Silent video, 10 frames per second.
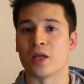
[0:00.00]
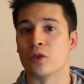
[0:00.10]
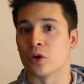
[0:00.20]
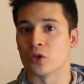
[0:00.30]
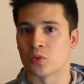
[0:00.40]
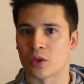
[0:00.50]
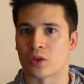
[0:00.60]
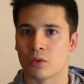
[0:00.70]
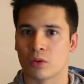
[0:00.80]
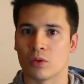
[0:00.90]
in those with
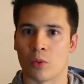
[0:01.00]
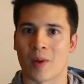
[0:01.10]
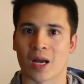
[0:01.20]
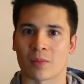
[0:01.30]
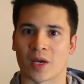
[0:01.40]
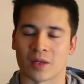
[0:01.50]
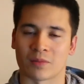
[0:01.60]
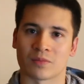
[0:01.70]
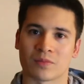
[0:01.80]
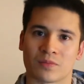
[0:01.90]
low back
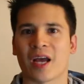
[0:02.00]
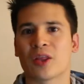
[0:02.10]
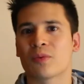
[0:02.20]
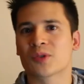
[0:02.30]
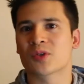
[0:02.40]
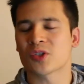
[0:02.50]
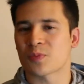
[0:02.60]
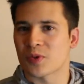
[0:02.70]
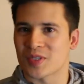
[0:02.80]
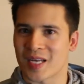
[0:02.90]
pain. And the
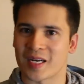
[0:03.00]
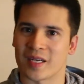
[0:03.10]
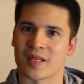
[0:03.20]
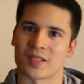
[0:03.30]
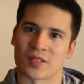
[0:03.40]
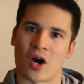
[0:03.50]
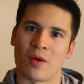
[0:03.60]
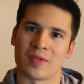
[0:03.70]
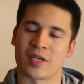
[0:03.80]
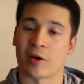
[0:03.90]
results presented in this
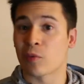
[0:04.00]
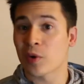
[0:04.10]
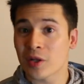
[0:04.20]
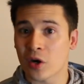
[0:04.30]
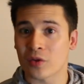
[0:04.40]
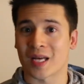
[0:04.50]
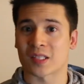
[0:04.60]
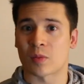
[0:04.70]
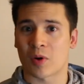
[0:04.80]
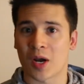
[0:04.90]
commentary really aren't that
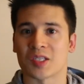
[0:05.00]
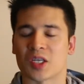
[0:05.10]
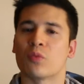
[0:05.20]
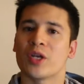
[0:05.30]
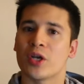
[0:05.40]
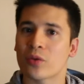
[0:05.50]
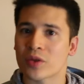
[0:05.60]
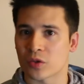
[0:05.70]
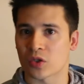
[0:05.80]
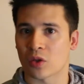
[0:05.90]
surprising. We know
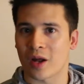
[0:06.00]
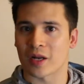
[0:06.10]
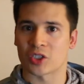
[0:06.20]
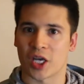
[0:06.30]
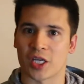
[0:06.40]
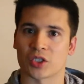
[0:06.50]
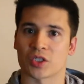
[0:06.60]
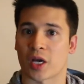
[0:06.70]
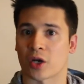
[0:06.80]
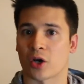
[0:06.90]
that there's a lot of changes
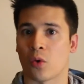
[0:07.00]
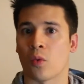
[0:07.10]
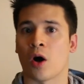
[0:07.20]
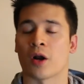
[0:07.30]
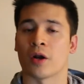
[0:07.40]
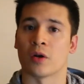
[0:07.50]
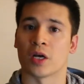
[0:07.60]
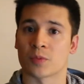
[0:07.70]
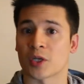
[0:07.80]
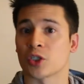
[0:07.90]
that go on,
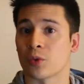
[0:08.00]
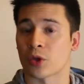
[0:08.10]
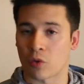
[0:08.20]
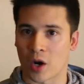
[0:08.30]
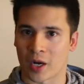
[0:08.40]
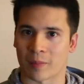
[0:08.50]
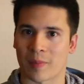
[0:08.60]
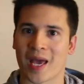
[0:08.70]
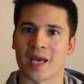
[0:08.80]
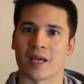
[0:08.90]
especially with chronic
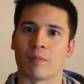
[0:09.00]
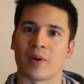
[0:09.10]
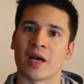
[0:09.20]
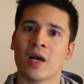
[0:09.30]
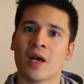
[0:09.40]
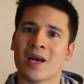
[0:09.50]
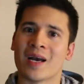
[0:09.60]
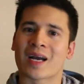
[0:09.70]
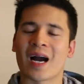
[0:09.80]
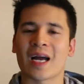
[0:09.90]
pain, but
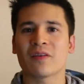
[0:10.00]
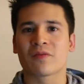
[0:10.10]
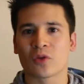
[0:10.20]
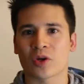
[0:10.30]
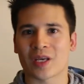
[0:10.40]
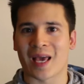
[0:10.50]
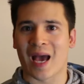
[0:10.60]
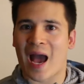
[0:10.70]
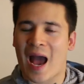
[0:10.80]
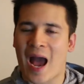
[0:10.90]
kind of looking
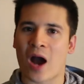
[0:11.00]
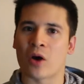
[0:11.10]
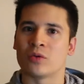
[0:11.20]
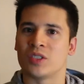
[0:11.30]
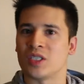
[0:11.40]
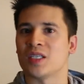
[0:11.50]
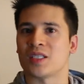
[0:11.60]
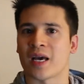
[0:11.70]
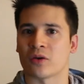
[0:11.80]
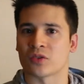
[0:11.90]
at how
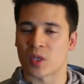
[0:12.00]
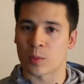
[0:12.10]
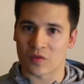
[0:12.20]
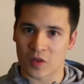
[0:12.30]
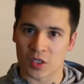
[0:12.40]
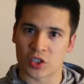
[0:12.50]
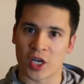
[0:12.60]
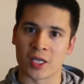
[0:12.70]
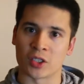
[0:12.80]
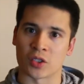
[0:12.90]
detailed some of these
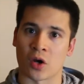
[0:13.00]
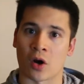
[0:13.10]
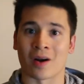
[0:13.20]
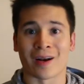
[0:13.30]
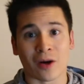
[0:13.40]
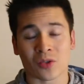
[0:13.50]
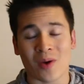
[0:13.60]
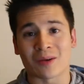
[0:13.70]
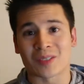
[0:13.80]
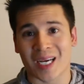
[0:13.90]
changes are, and also
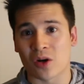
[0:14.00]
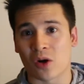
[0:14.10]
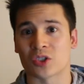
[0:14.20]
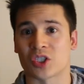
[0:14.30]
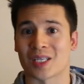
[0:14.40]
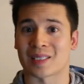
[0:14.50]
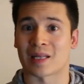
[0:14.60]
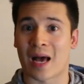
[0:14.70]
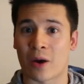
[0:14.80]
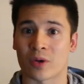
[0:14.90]
how technology has
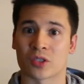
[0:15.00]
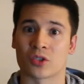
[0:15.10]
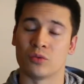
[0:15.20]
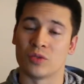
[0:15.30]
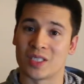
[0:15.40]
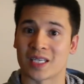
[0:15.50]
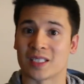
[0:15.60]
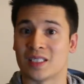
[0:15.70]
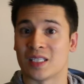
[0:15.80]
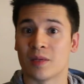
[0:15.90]
allowed us to
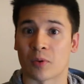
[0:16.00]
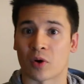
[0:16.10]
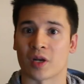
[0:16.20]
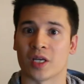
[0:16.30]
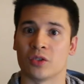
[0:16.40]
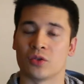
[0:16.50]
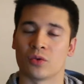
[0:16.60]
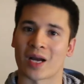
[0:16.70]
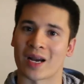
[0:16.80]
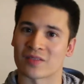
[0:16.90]
dig deeper
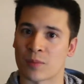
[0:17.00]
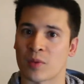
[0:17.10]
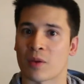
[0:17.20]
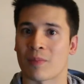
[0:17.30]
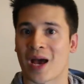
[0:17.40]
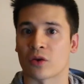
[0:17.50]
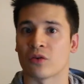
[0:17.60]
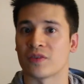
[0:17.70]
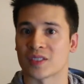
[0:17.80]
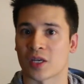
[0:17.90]
into kind of some of the
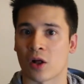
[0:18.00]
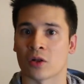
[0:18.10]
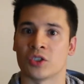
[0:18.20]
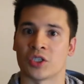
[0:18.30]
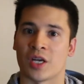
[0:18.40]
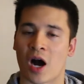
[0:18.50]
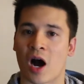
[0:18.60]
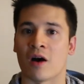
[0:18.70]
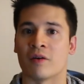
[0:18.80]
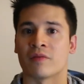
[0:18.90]
pathophysiology
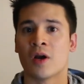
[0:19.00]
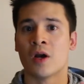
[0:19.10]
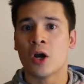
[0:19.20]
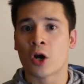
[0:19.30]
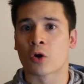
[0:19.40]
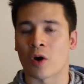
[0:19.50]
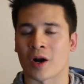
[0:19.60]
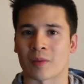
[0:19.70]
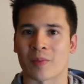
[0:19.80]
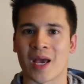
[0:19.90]
of
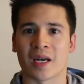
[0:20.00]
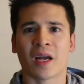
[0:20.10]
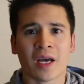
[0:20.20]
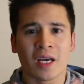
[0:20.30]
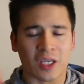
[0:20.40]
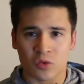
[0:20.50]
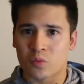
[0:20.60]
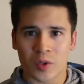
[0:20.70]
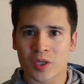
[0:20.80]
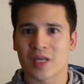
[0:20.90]
chronic pain, it's
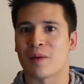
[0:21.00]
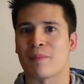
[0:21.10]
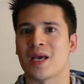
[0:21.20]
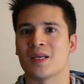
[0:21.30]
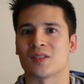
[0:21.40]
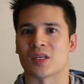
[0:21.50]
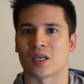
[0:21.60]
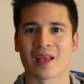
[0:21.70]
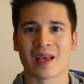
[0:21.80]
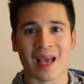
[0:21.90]
really
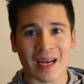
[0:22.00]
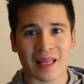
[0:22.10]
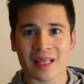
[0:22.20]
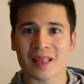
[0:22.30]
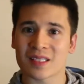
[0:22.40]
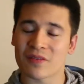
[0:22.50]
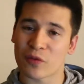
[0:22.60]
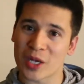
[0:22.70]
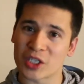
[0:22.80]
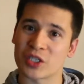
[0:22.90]
amazing. And I think this
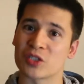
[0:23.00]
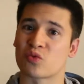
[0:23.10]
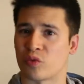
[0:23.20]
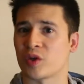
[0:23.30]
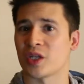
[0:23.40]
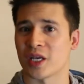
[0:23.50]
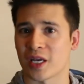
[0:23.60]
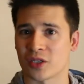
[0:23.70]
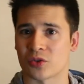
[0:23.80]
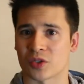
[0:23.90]
information is really
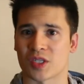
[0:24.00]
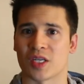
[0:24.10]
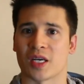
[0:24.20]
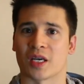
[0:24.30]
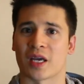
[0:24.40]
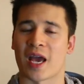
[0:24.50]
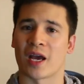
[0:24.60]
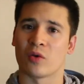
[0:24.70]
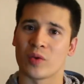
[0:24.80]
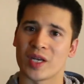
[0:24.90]
interesting,
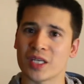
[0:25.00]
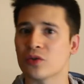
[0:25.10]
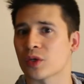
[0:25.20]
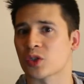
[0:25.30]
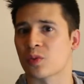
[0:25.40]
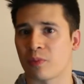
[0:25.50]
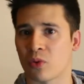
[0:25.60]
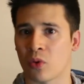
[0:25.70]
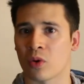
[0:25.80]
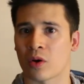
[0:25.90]
and we need to
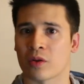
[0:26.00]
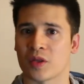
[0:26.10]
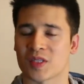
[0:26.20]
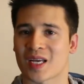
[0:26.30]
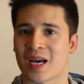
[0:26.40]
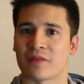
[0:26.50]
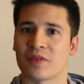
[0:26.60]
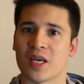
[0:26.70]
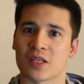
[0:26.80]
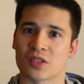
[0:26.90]
explore these kind of
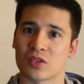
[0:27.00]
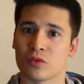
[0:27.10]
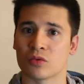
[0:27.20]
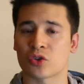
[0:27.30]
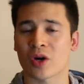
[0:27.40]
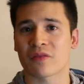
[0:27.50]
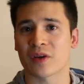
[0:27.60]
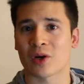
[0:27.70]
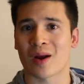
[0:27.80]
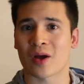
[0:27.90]
things to try to
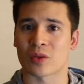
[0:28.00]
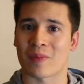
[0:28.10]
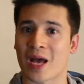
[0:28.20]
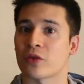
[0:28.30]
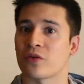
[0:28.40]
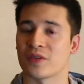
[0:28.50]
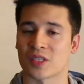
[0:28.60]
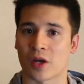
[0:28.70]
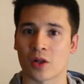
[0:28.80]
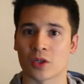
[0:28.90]
figure out the
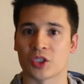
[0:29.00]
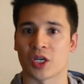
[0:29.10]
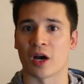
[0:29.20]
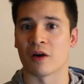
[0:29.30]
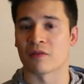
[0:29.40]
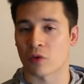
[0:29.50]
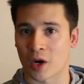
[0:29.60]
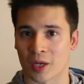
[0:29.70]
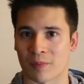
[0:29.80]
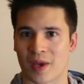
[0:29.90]
pathophysiology of
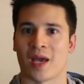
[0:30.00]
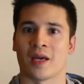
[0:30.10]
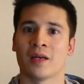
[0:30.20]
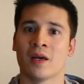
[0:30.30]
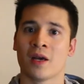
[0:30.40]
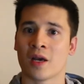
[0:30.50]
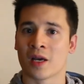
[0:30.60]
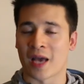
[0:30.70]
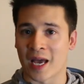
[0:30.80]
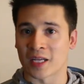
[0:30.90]
chronic pain,
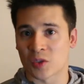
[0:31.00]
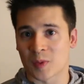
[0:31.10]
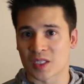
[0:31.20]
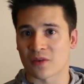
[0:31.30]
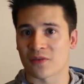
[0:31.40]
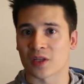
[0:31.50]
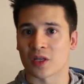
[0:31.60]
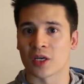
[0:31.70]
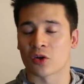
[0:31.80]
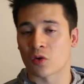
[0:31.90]
and
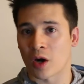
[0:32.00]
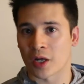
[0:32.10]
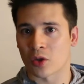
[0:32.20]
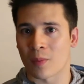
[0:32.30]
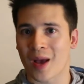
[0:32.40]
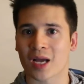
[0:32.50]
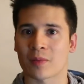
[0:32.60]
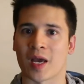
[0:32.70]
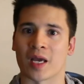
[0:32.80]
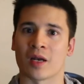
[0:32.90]
specifically chronic low
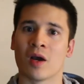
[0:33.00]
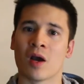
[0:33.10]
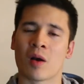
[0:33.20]
back pain.